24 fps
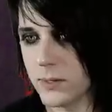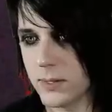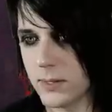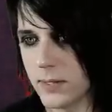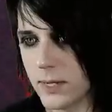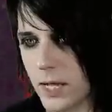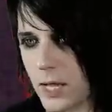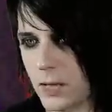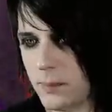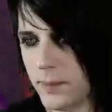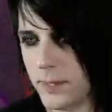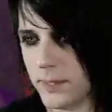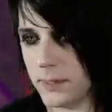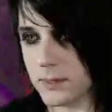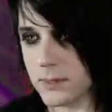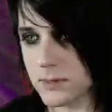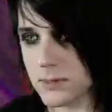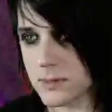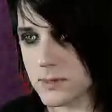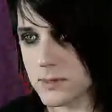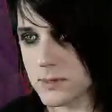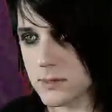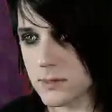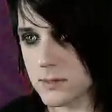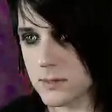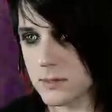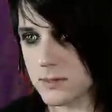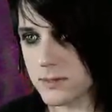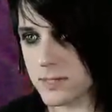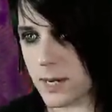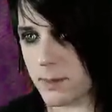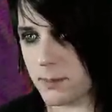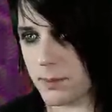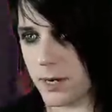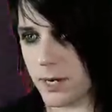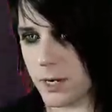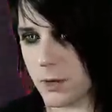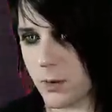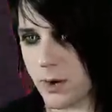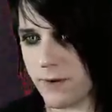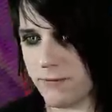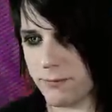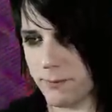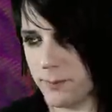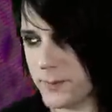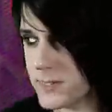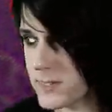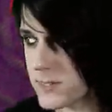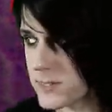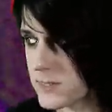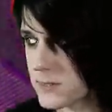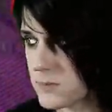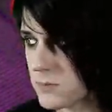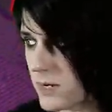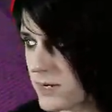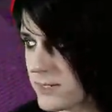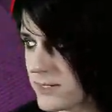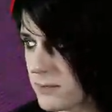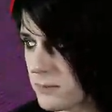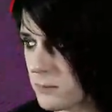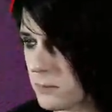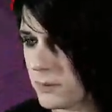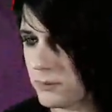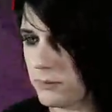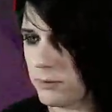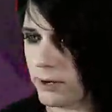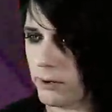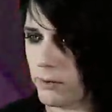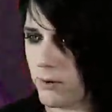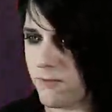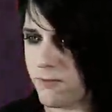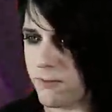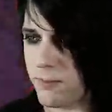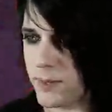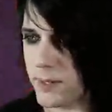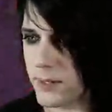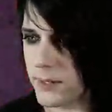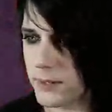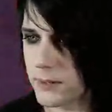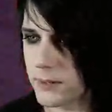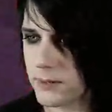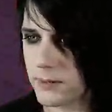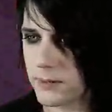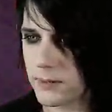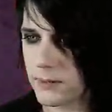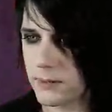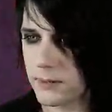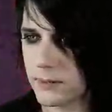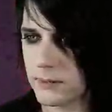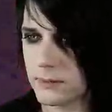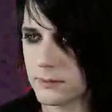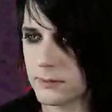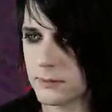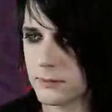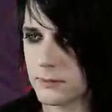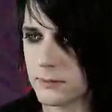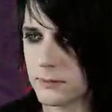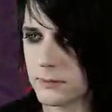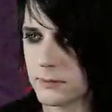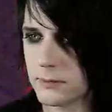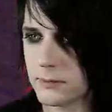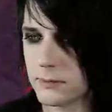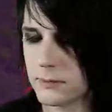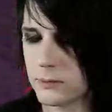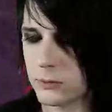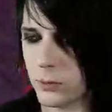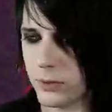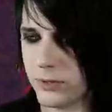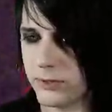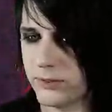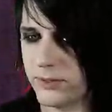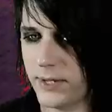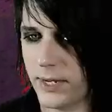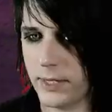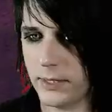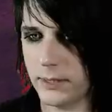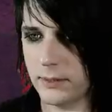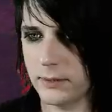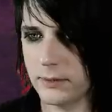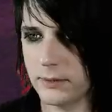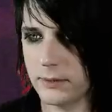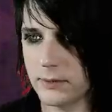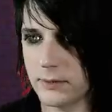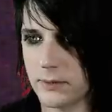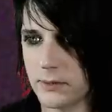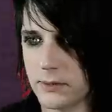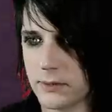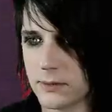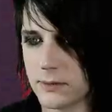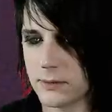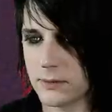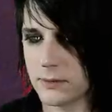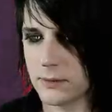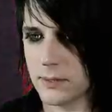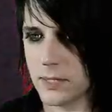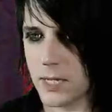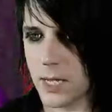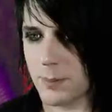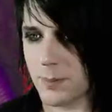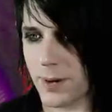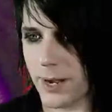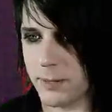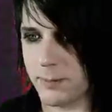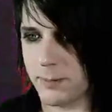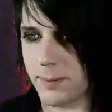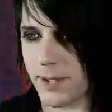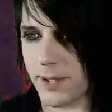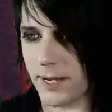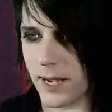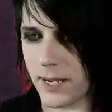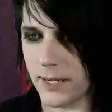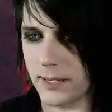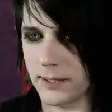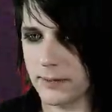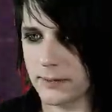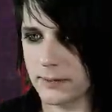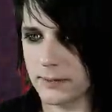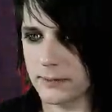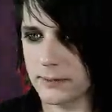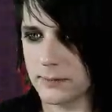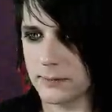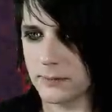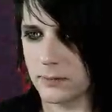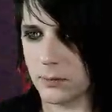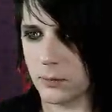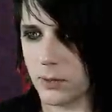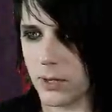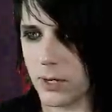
Help me. Stop running away from me. Why is everyone running away from me? Do I stink? Am I the bad guy? What's going on